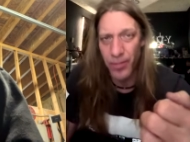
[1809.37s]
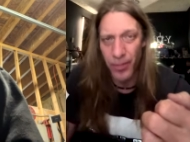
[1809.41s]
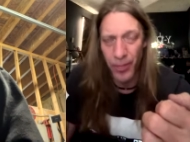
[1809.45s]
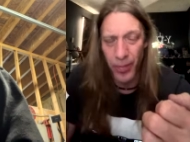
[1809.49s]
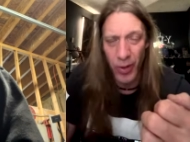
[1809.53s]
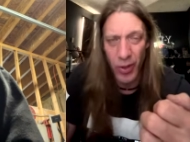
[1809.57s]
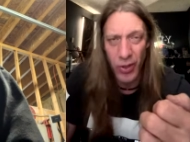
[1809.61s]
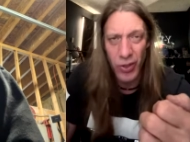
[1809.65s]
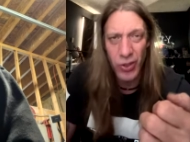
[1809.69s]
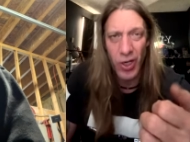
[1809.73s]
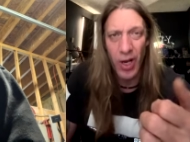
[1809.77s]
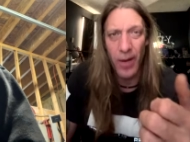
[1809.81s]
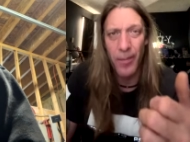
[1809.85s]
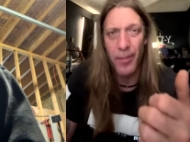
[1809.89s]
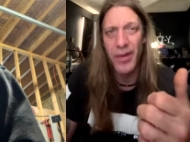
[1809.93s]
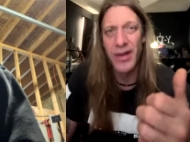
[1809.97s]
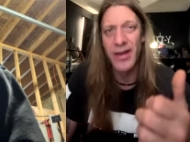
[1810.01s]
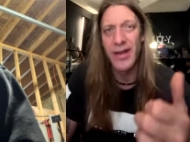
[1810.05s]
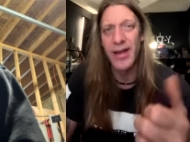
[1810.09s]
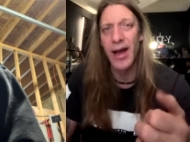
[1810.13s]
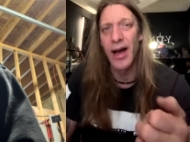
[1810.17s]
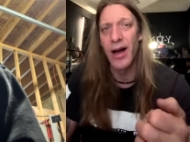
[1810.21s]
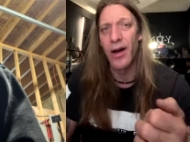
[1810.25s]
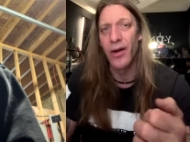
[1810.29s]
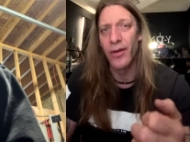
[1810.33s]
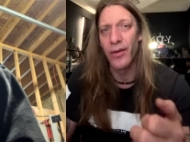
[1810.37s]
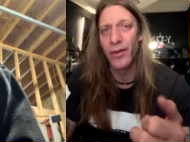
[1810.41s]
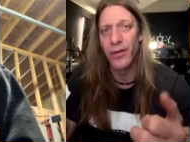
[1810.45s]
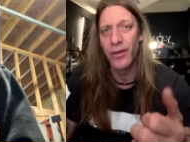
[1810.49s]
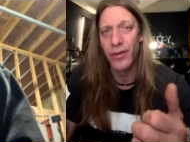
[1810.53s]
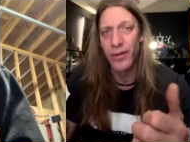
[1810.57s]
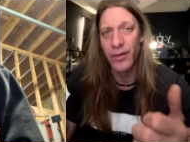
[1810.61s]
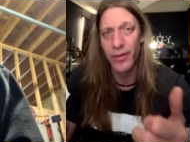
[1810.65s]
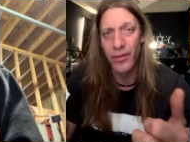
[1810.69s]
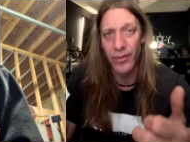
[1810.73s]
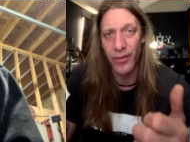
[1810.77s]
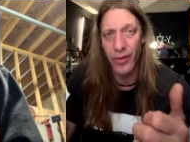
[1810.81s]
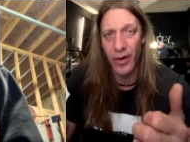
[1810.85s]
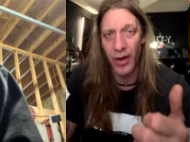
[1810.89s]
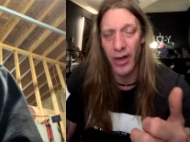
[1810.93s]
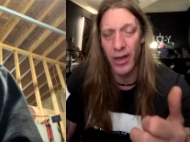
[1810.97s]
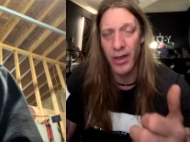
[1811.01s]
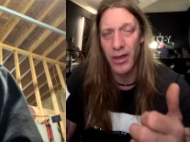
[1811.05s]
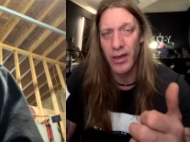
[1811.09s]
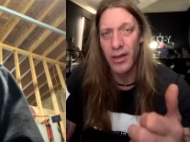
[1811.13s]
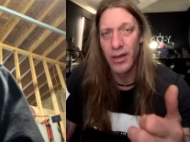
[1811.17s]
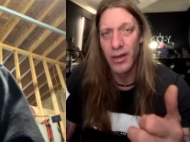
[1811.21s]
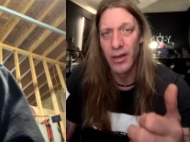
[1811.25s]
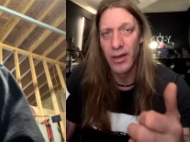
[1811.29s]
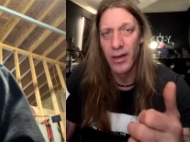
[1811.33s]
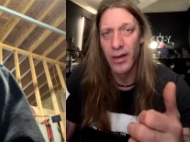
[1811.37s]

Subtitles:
push up and down, right?